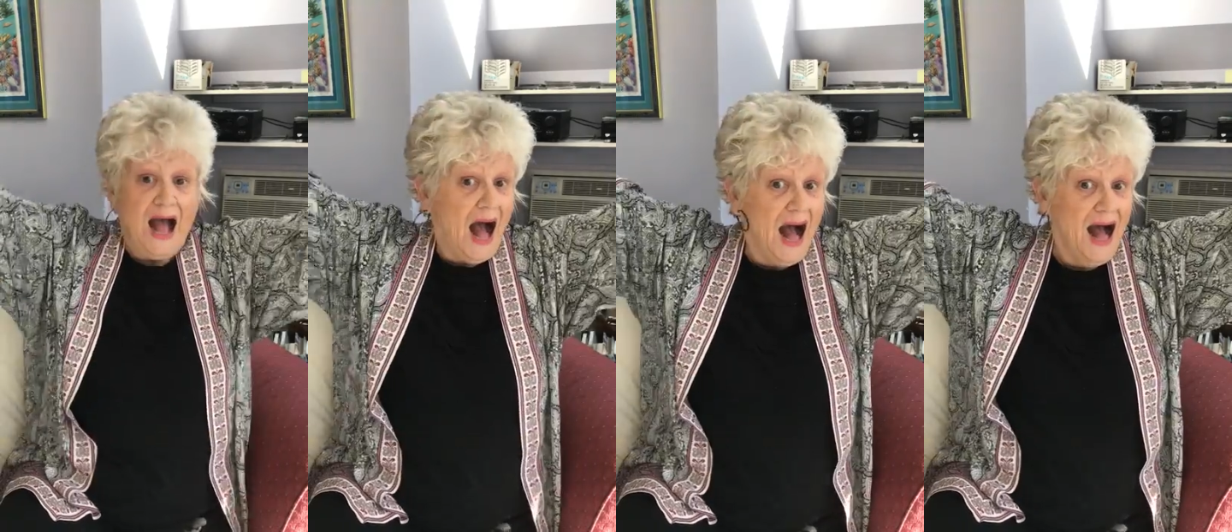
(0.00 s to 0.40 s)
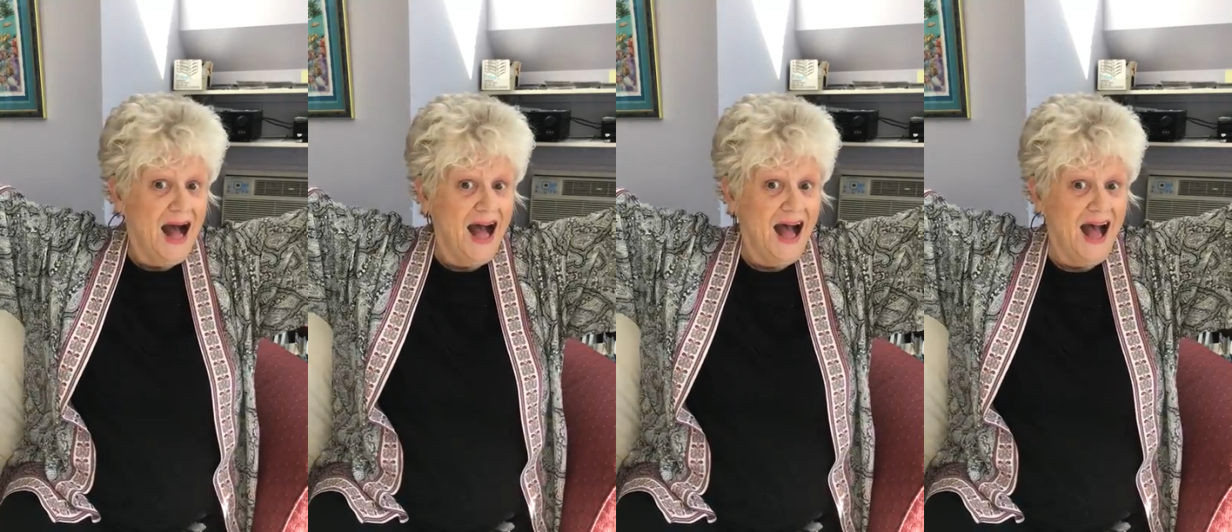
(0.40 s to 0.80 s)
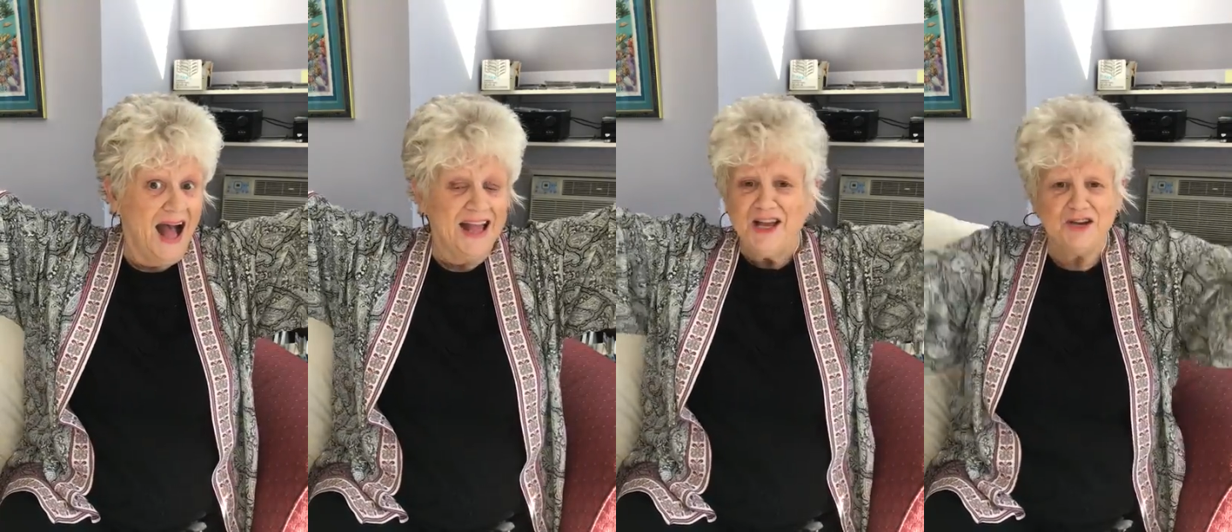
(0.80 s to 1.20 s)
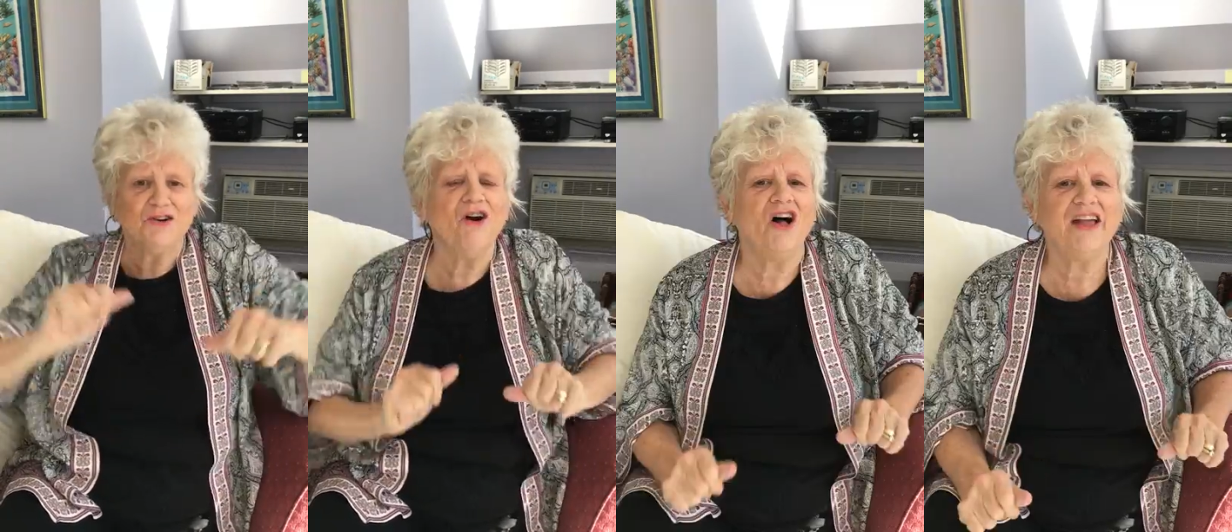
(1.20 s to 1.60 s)
Hi,
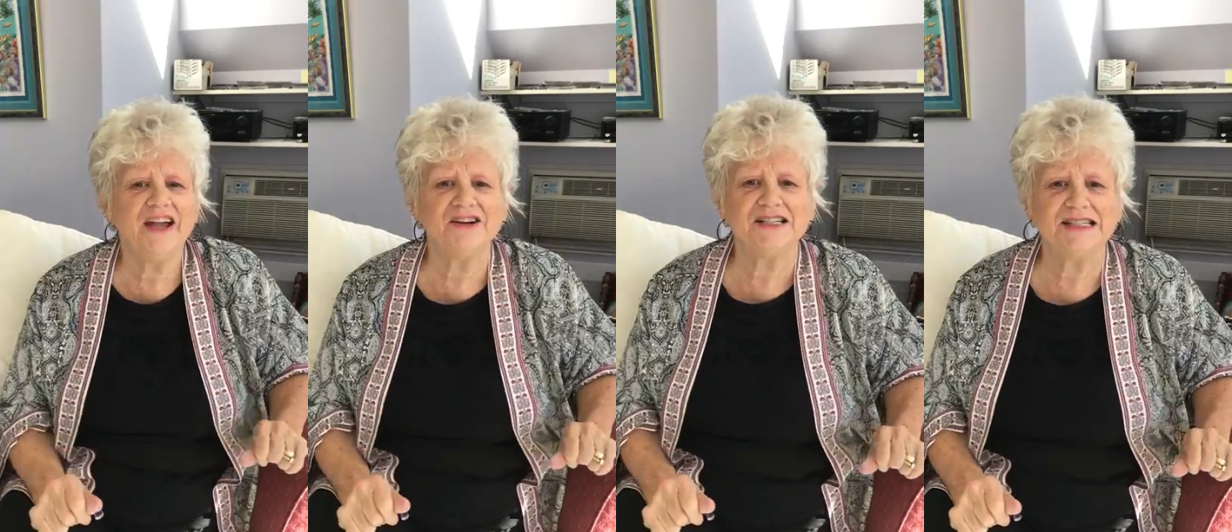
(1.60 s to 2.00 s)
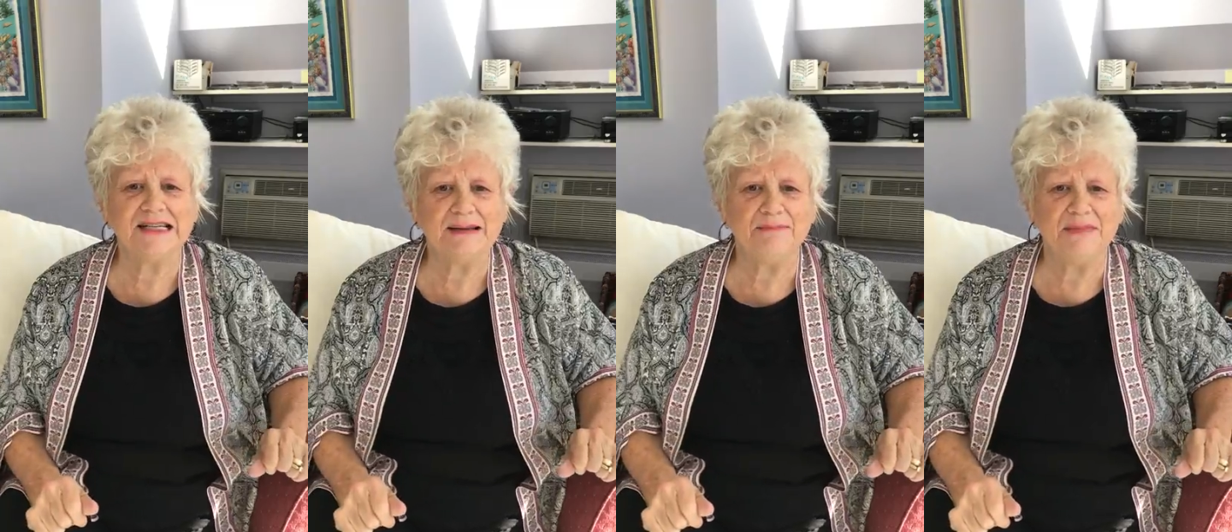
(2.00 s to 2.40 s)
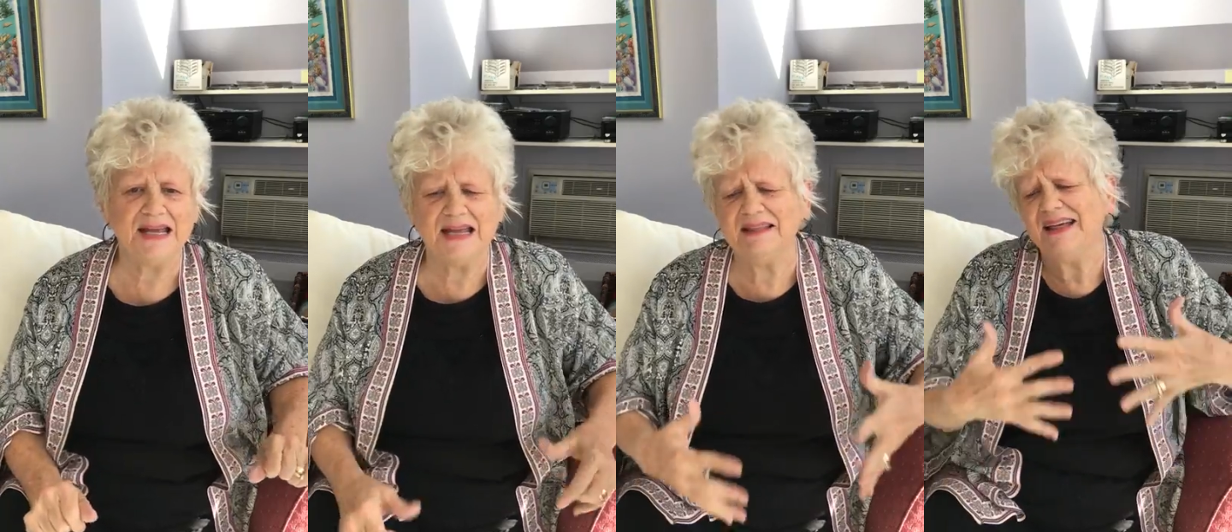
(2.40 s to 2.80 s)
you're all here to see me?